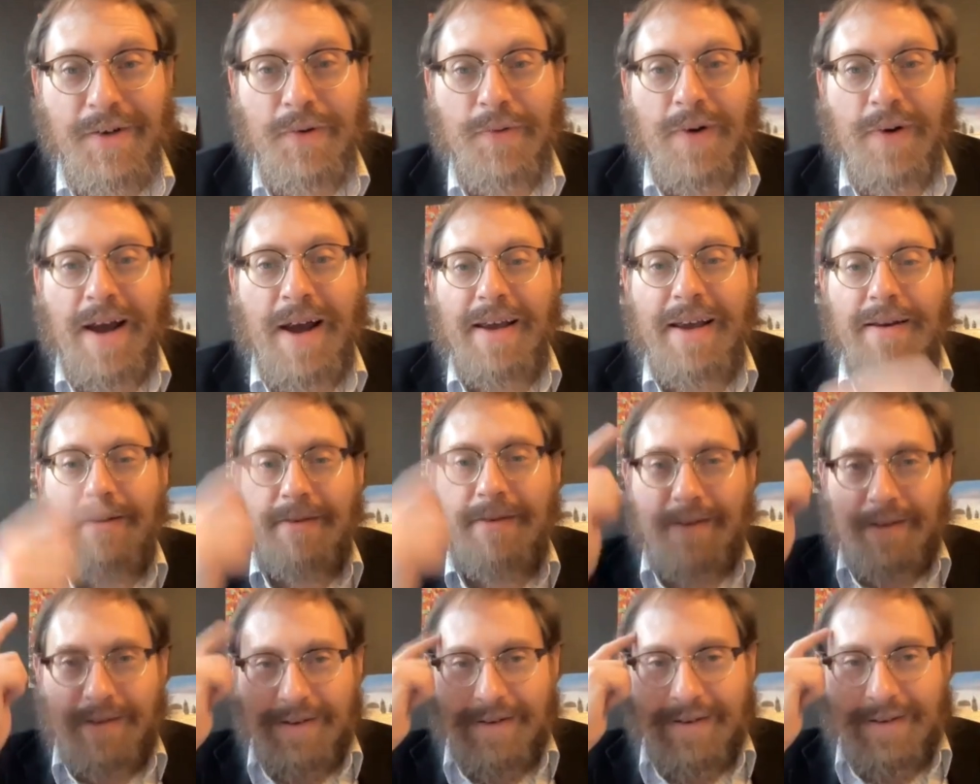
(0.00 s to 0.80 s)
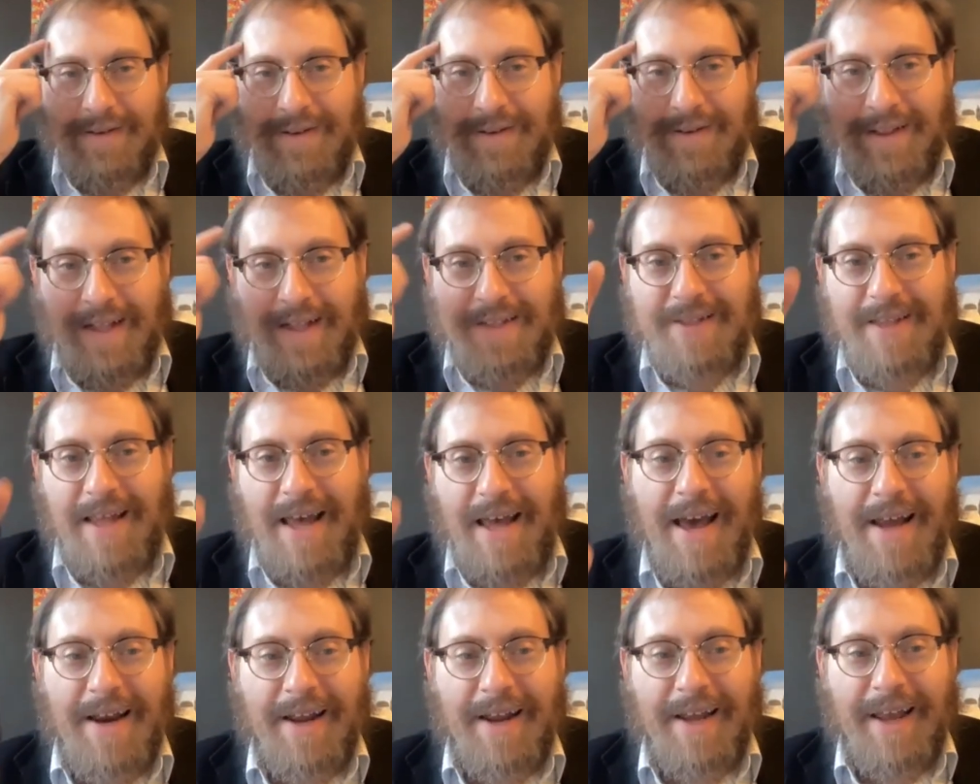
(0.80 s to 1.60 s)
right? That's the
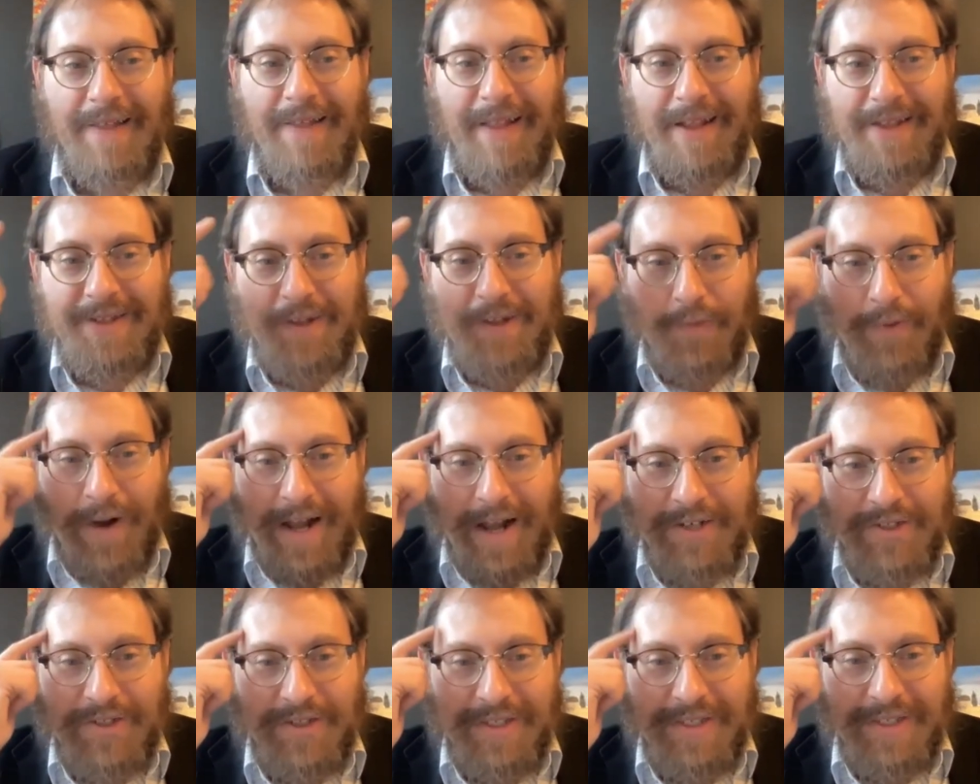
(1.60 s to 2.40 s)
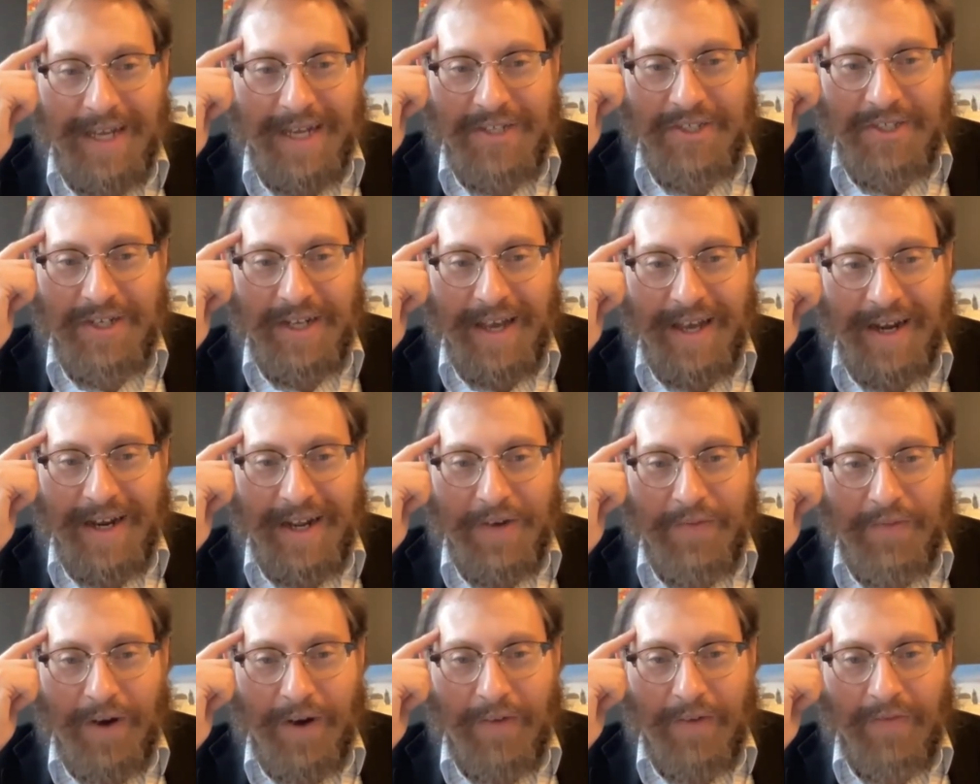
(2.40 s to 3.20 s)
head again. That's the rationalization
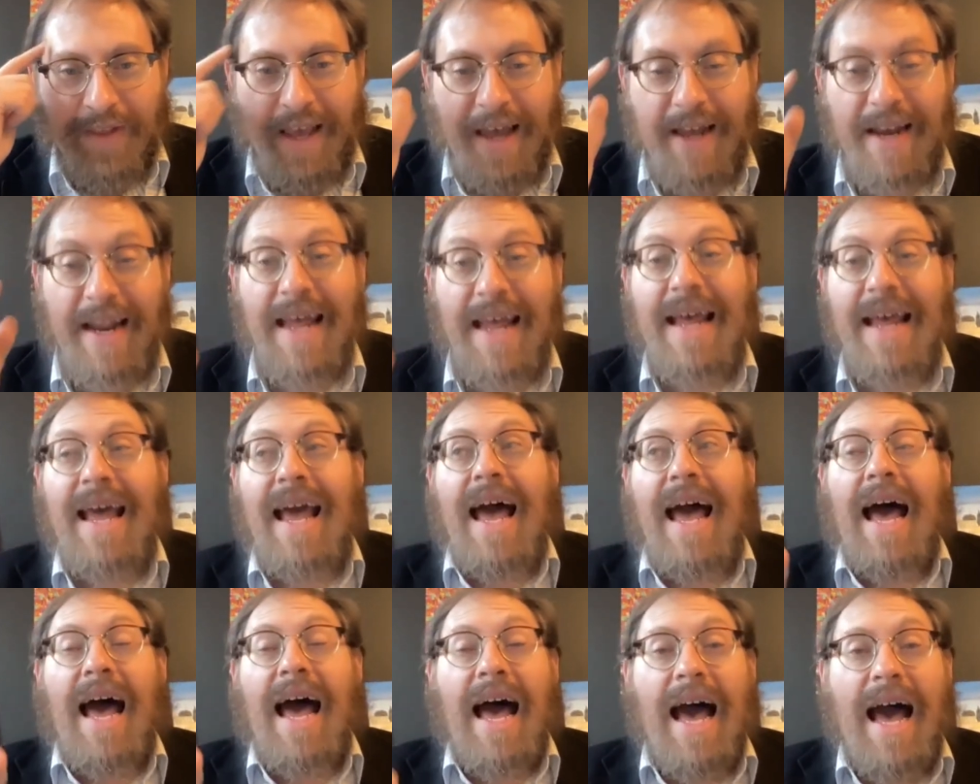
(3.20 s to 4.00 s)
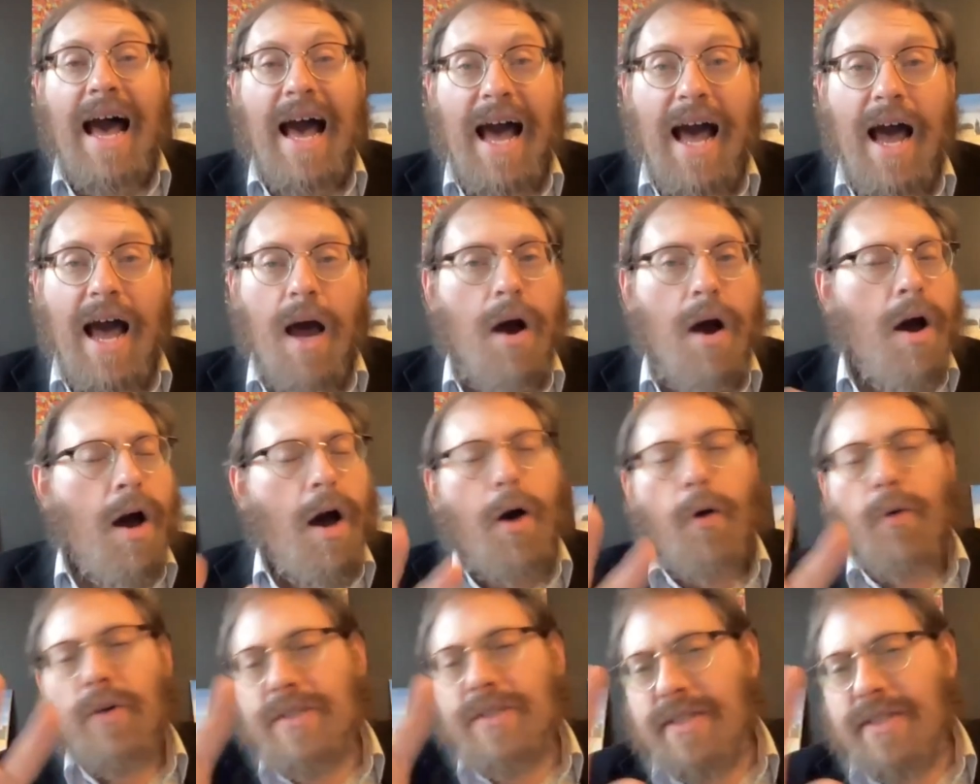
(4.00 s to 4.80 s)
getting involved again. Ah,
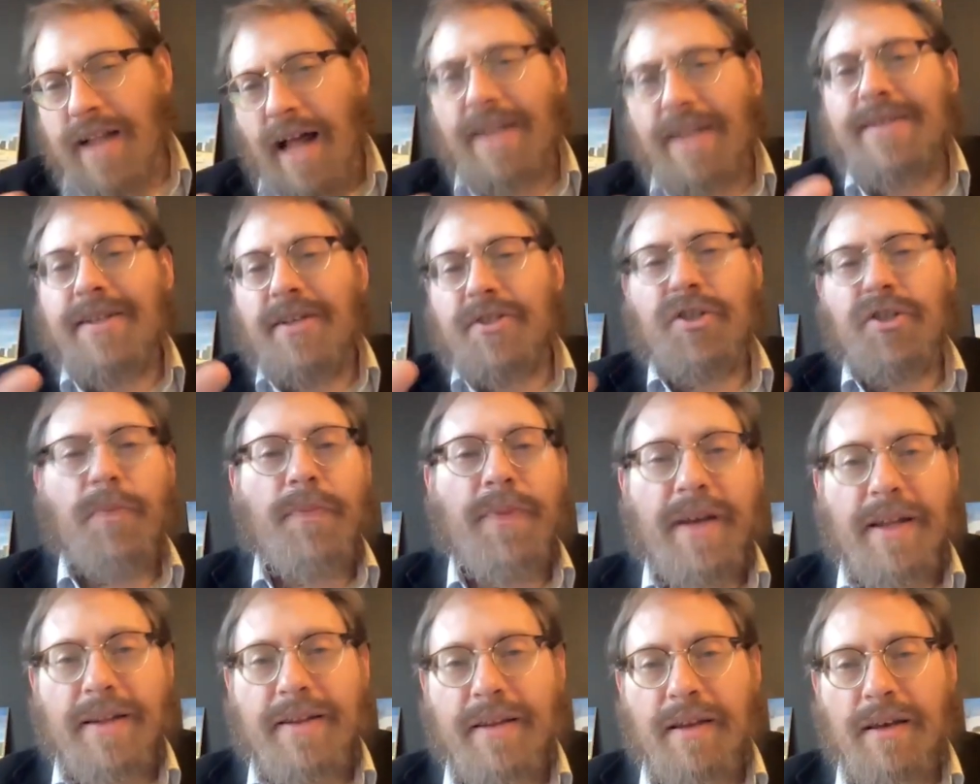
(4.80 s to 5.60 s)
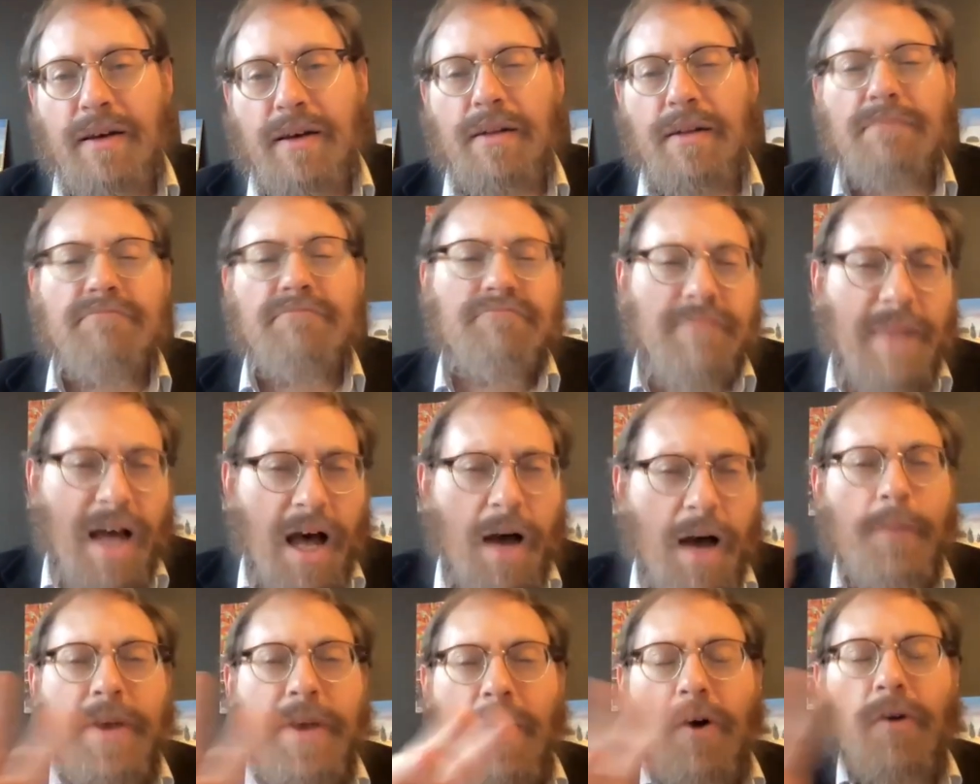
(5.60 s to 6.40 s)
oh, it's not such a big deal.
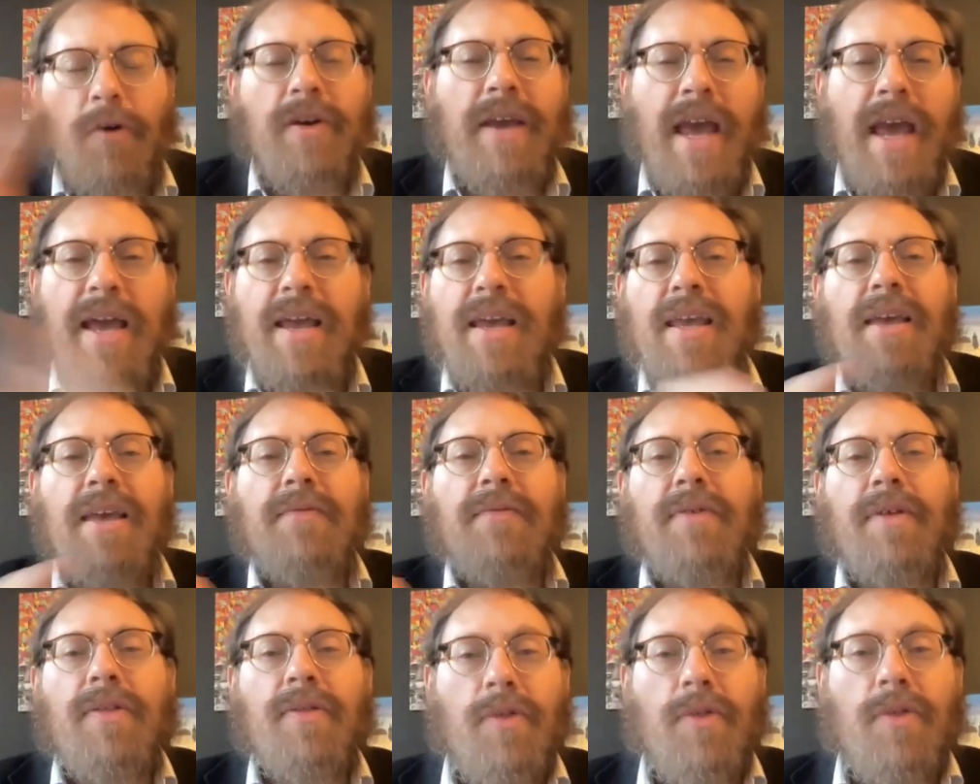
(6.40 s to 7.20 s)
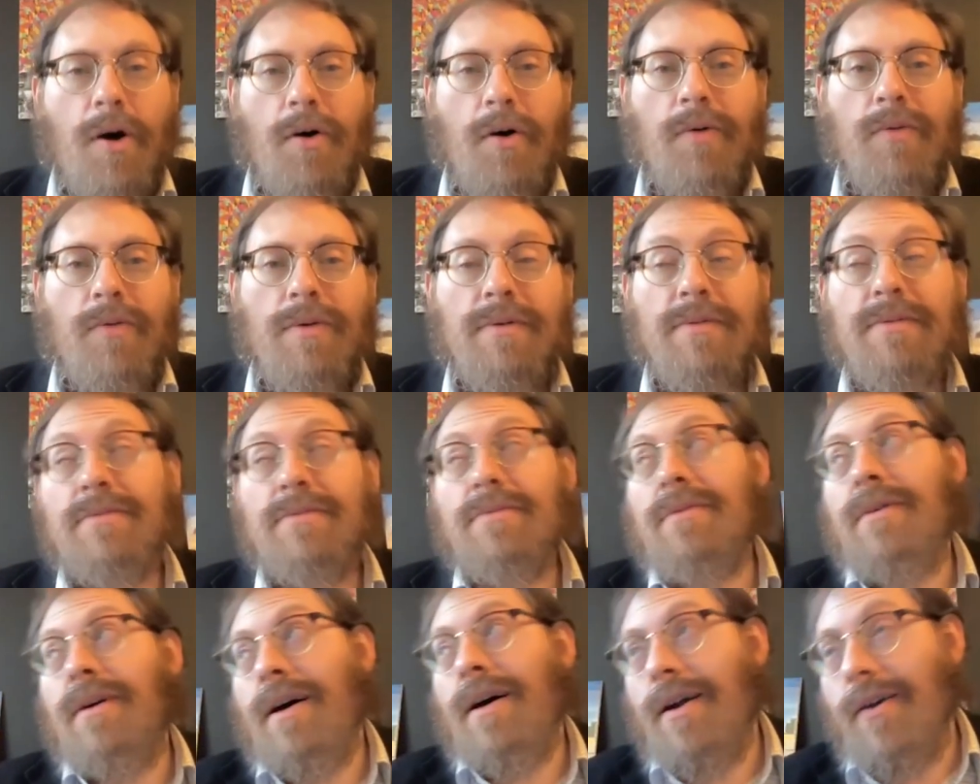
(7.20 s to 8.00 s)
I'll be okay even though.
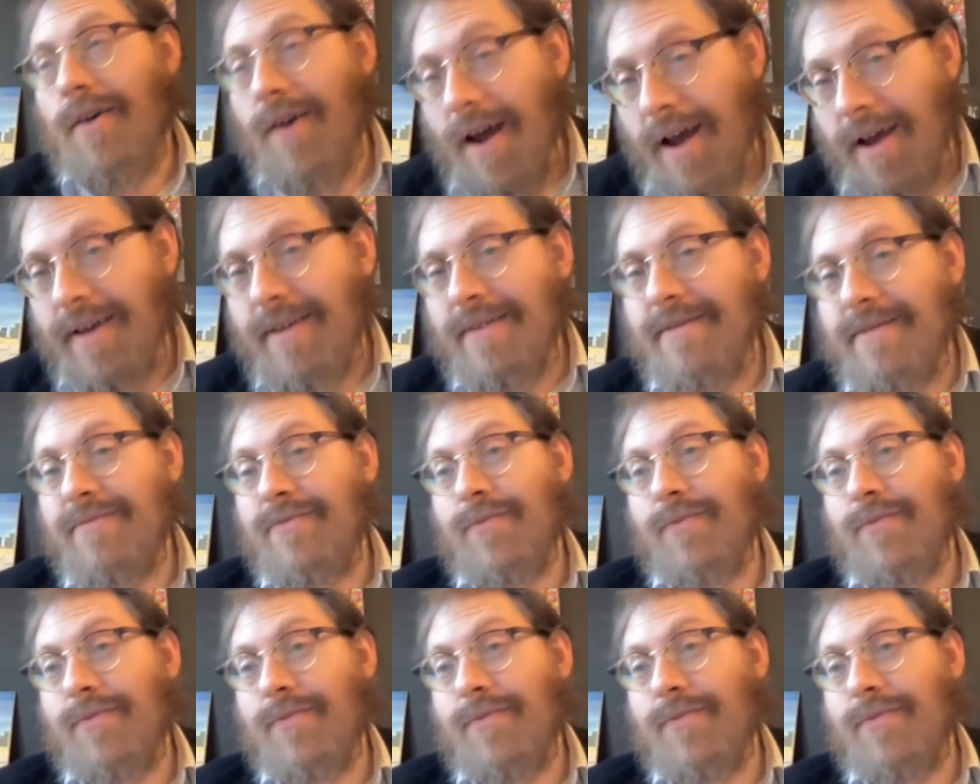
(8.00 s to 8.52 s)
All right.